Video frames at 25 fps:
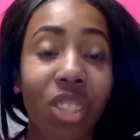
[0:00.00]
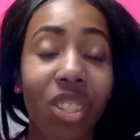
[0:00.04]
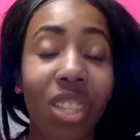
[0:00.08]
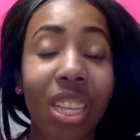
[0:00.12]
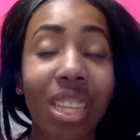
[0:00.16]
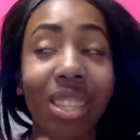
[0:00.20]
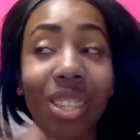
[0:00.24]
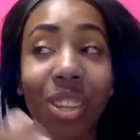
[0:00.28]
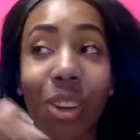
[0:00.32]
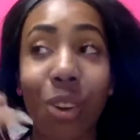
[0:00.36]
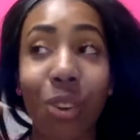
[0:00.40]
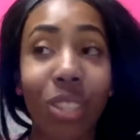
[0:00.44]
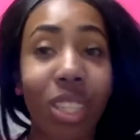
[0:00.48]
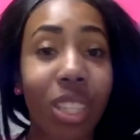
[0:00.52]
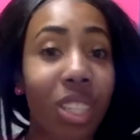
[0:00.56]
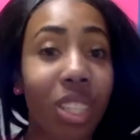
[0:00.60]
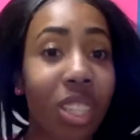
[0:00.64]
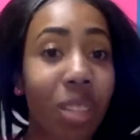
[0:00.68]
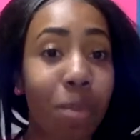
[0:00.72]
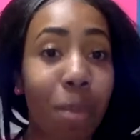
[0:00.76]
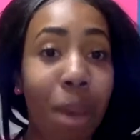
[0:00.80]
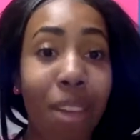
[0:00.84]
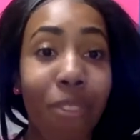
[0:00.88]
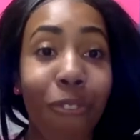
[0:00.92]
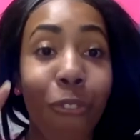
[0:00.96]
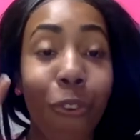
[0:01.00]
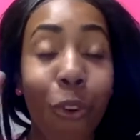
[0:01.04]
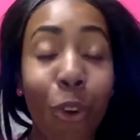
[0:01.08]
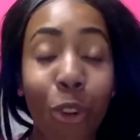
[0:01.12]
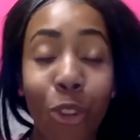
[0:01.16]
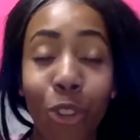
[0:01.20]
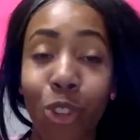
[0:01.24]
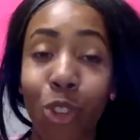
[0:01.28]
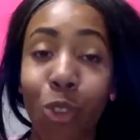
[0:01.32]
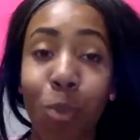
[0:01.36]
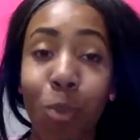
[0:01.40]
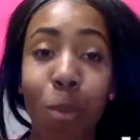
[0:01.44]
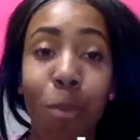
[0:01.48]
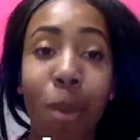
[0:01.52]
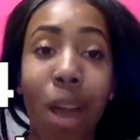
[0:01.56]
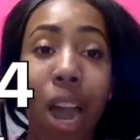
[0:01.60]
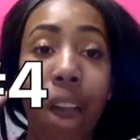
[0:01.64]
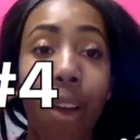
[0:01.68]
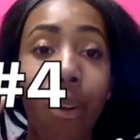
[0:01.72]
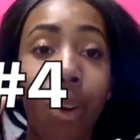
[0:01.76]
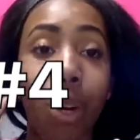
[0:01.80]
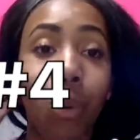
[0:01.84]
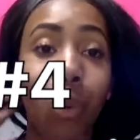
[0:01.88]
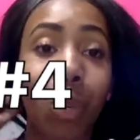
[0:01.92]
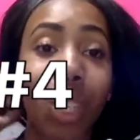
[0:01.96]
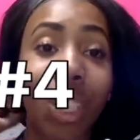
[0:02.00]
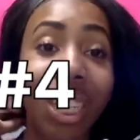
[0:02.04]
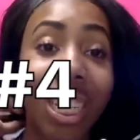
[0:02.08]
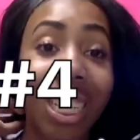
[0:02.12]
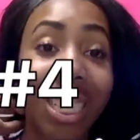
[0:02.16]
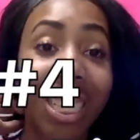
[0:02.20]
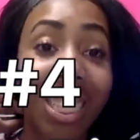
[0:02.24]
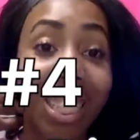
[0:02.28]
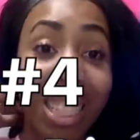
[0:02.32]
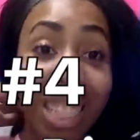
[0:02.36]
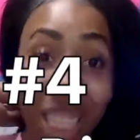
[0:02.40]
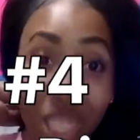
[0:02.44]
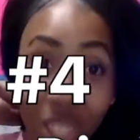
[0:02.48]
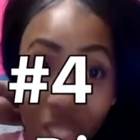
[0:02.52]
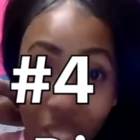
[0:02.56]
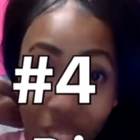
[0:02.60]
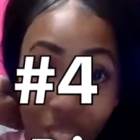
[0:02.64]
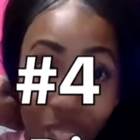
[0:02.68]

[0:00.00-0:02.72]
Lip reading: this goes into my fourth superpower, which is teacher